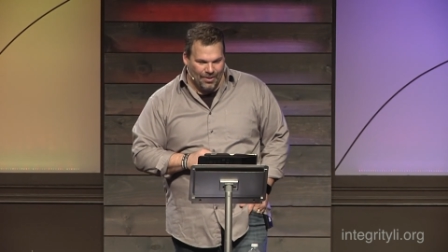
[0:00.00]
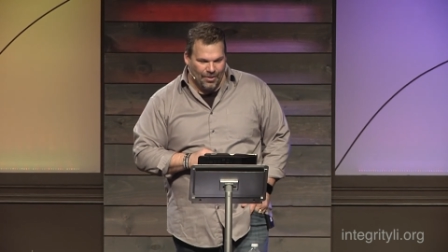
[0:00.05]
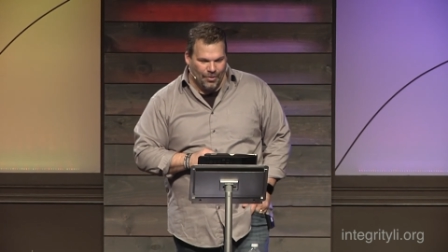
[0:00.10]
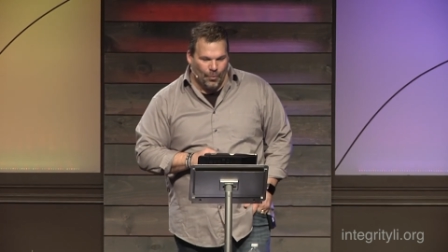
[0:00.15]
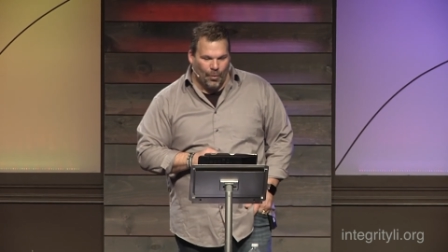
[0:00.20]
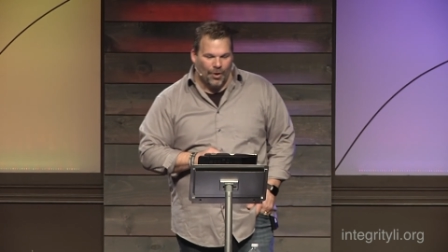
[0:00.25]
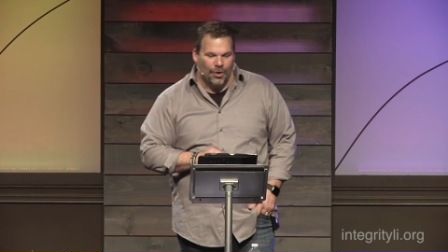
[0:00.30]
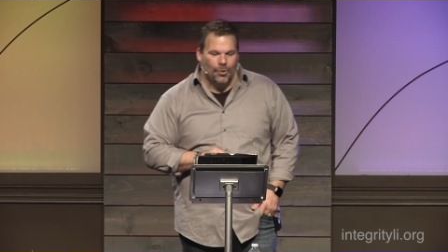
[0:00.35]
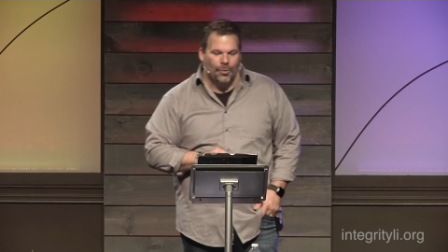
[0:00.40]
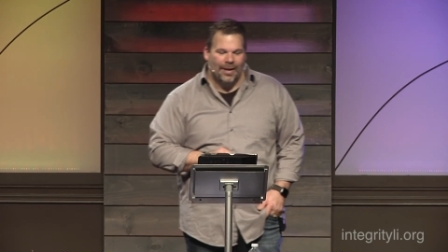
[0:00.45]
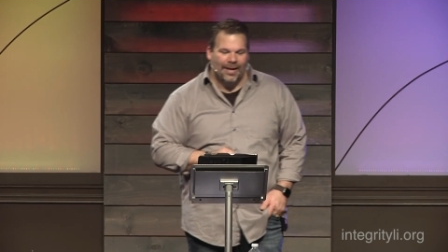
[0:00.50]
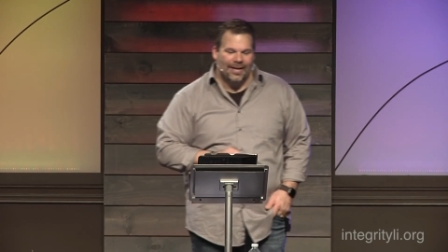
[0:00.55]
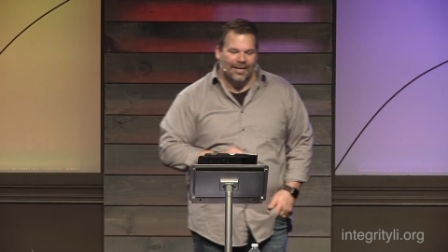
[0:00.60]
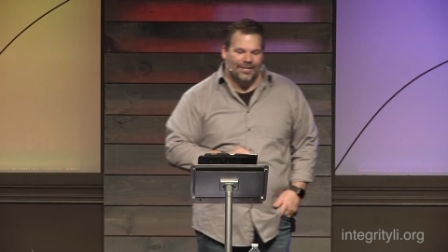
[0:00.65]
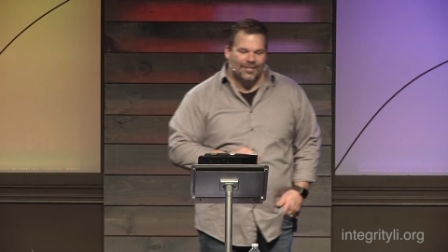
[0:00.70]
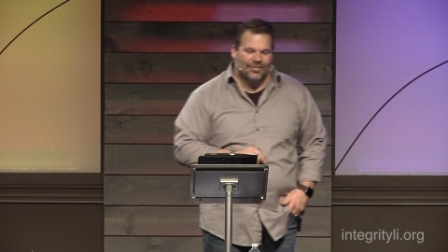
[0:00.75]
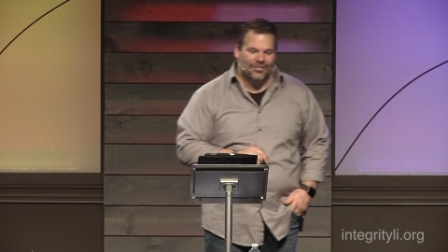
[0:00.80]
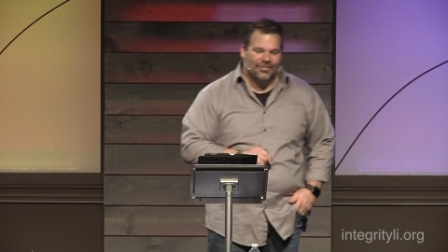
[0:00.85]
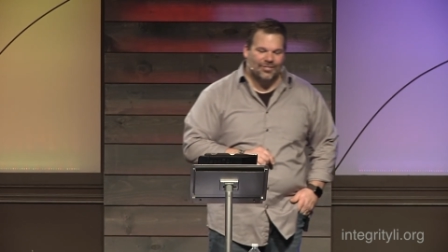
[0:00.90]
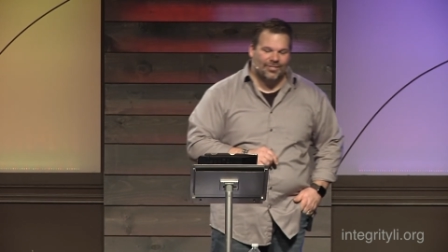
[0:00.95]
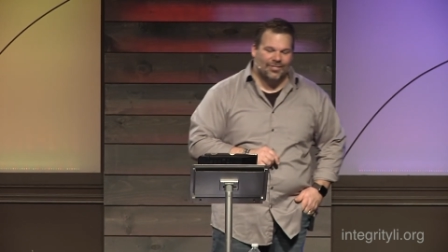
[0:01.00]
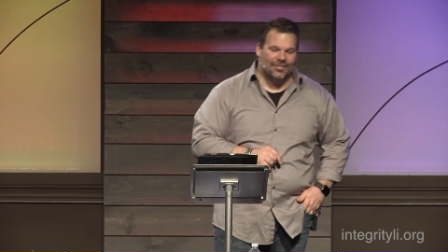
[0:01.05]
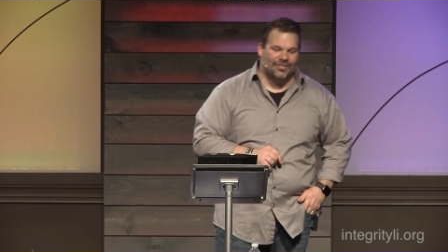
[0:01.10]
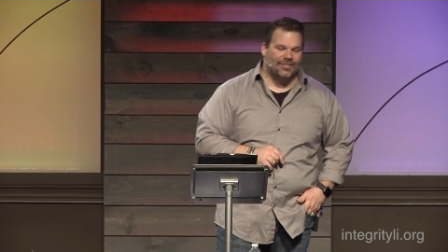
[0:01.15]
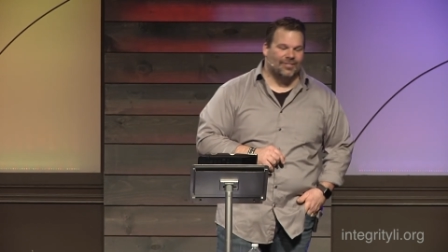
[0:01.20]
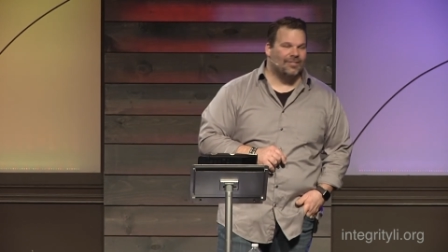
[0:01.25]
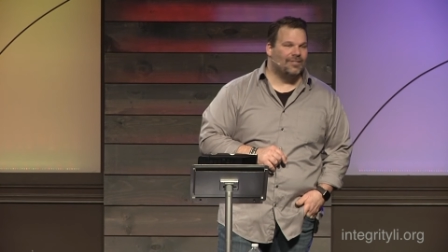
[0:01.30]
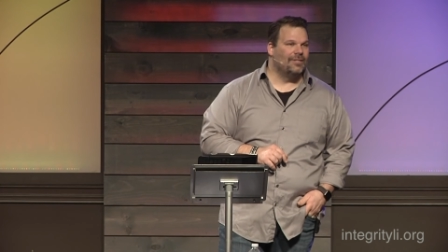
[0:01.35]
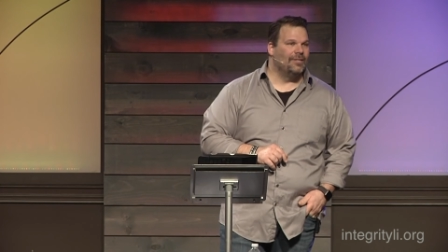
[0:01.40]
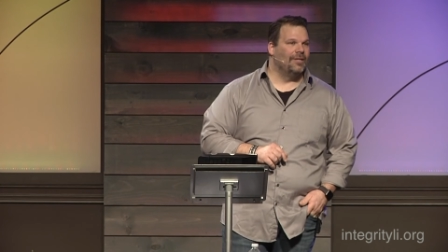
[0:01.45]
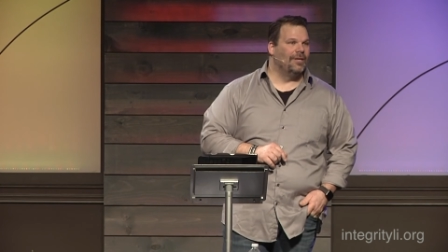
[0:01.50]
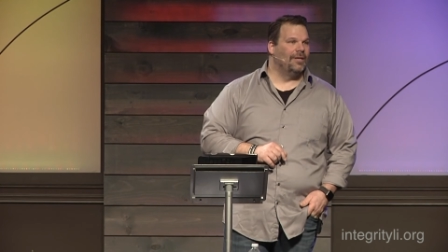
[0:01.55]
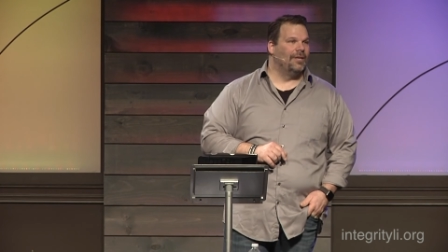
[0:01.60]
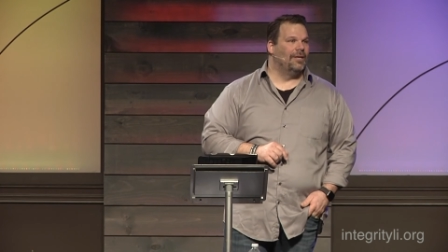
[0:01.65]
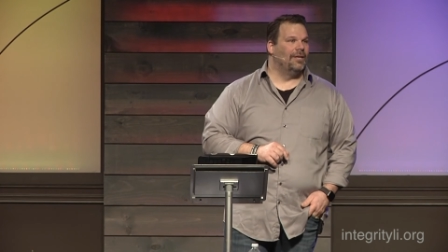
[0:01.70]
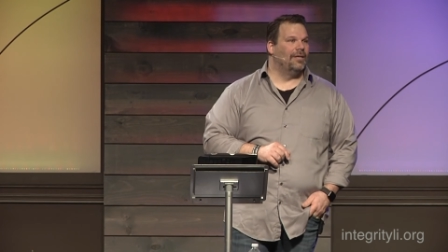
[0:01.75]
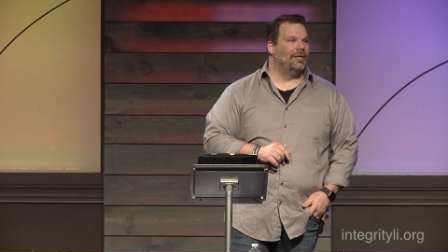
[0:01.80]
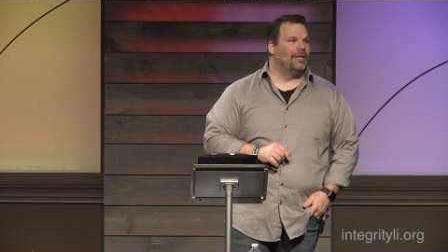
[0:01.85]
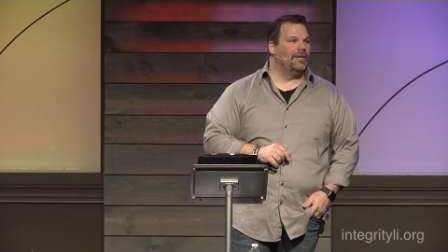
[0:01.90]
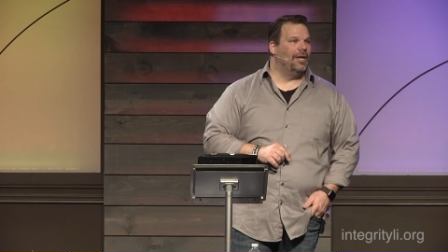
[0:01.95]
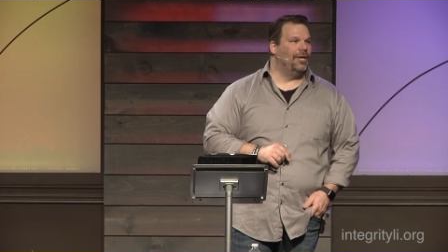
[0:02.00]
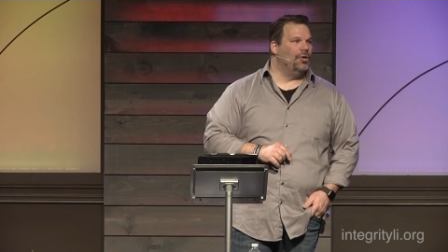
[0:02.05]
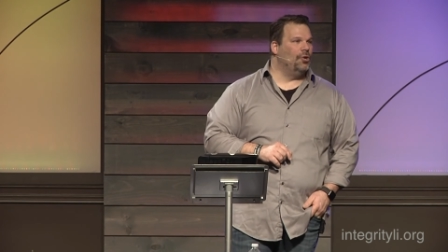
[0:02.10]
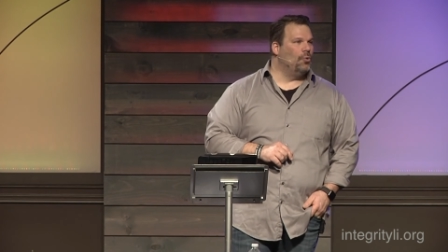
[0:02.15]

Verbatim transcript: the one who is and